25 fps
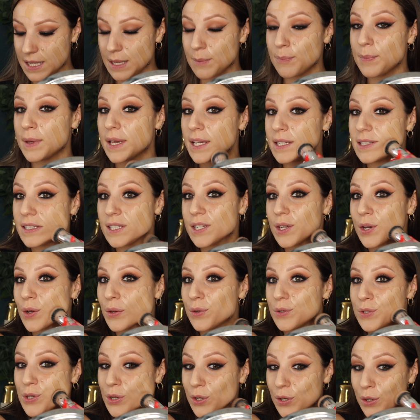the
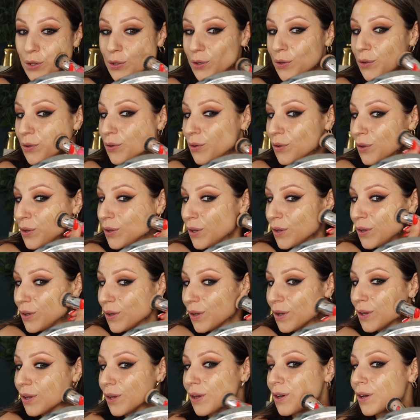PCO2,
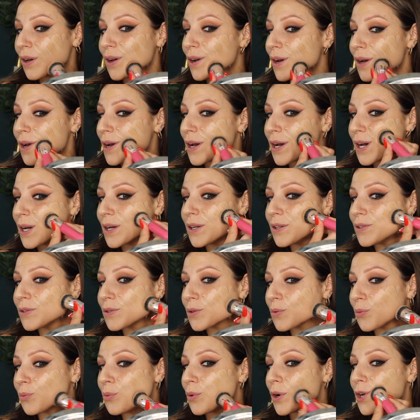
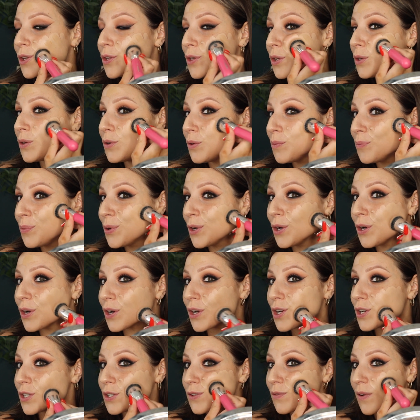and when you
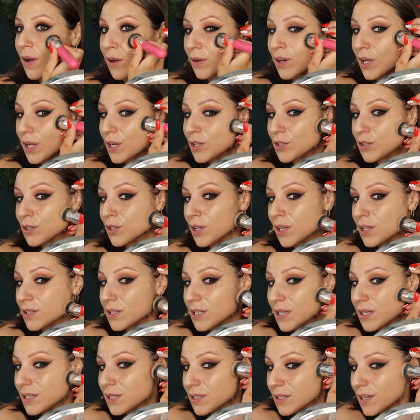push foundation
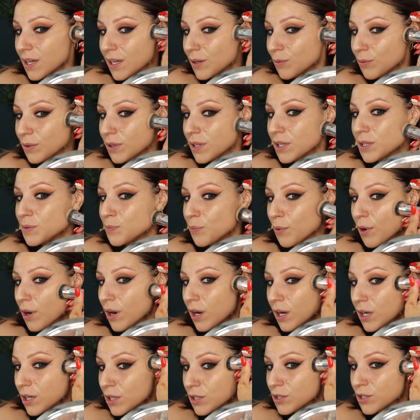into the skin with this
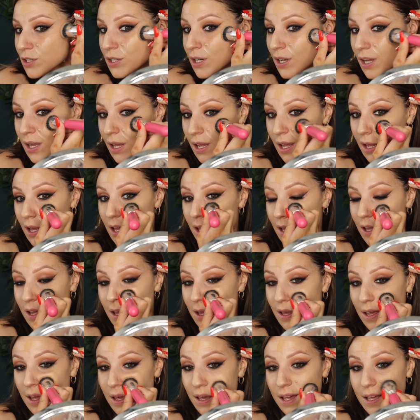brush,
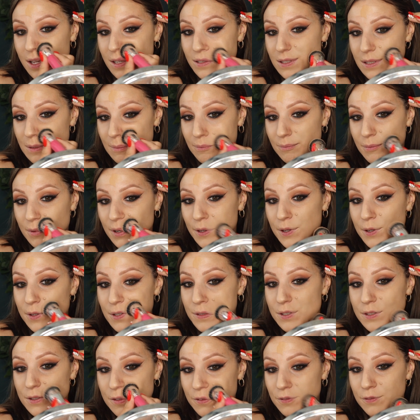it is the
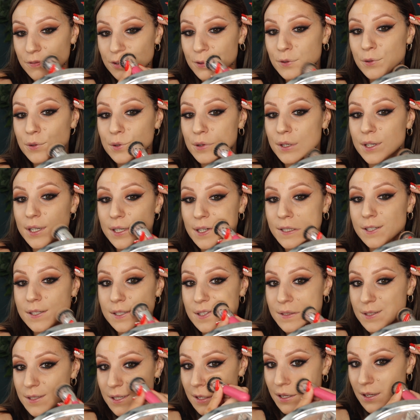most
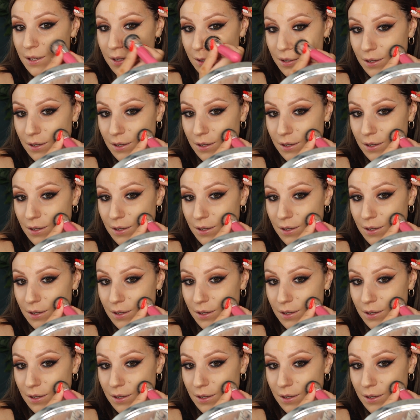flawless